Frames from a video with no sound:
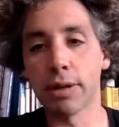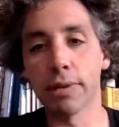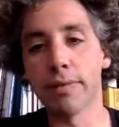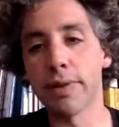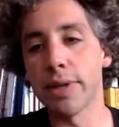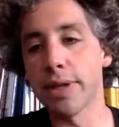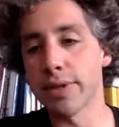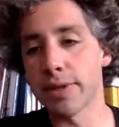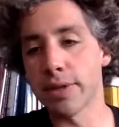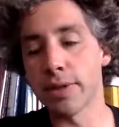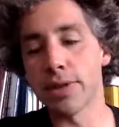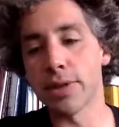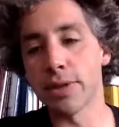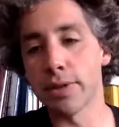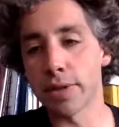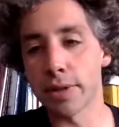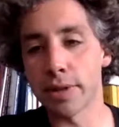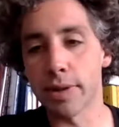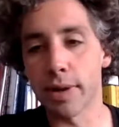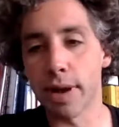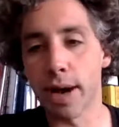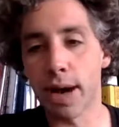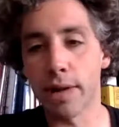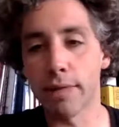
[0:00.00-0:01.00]
all of these
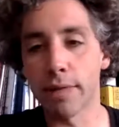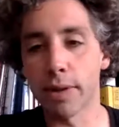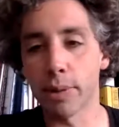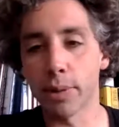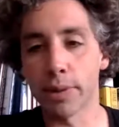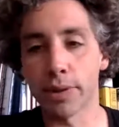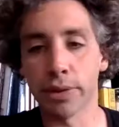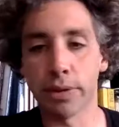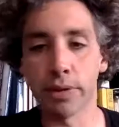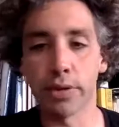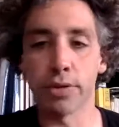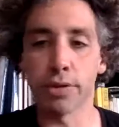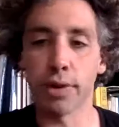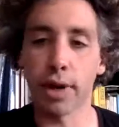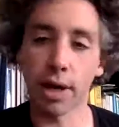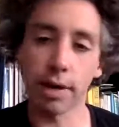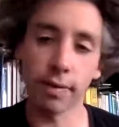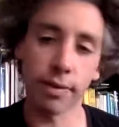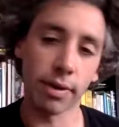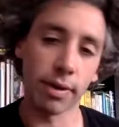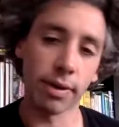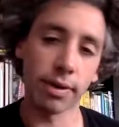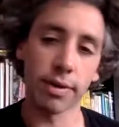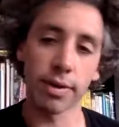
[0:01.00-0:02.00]
issues they're having with their
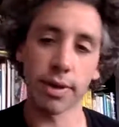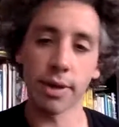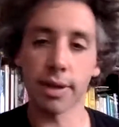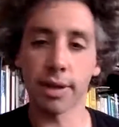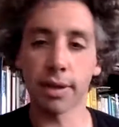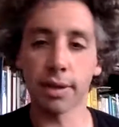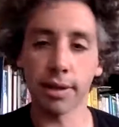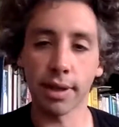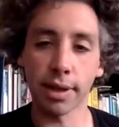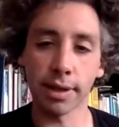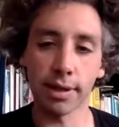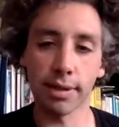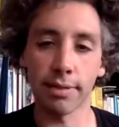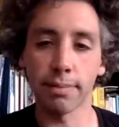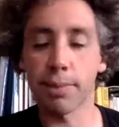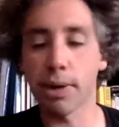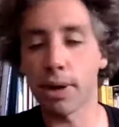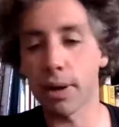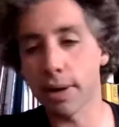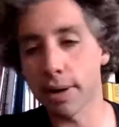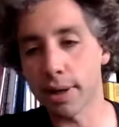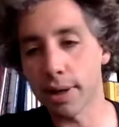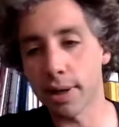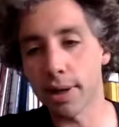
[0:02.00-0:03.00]
drivers and
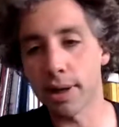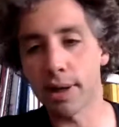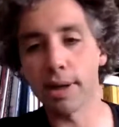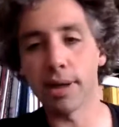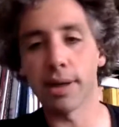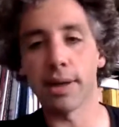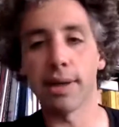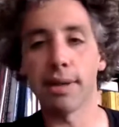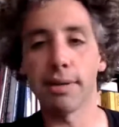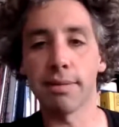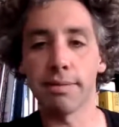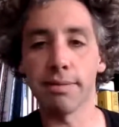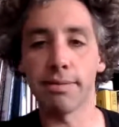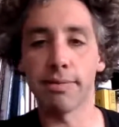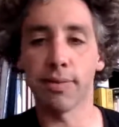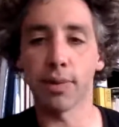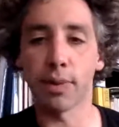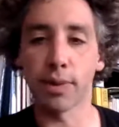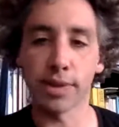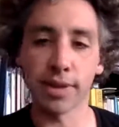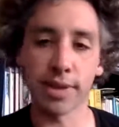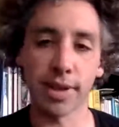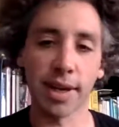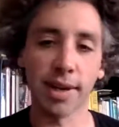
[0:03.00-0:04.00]
collective bargaining
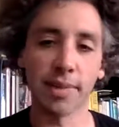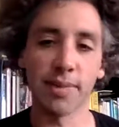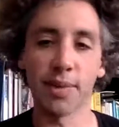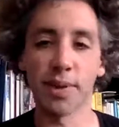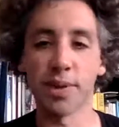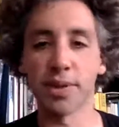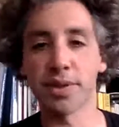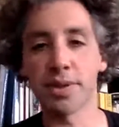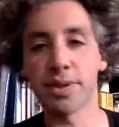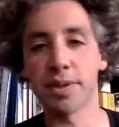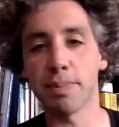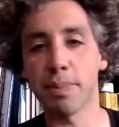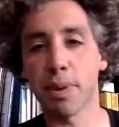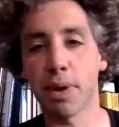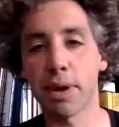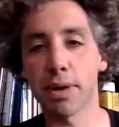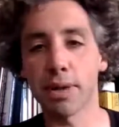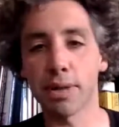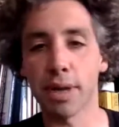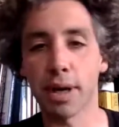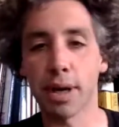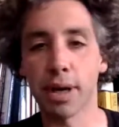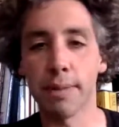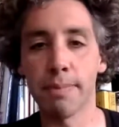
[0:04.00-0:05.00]
and full time
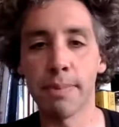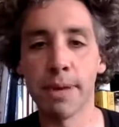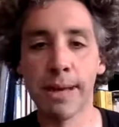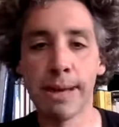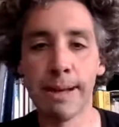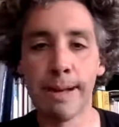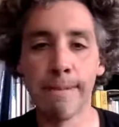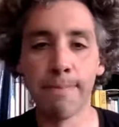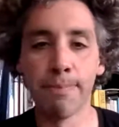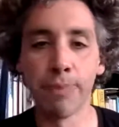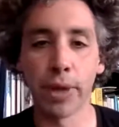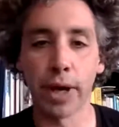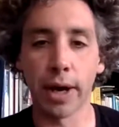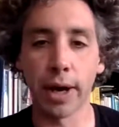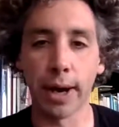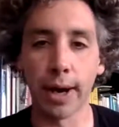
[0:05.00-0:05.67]
versus part time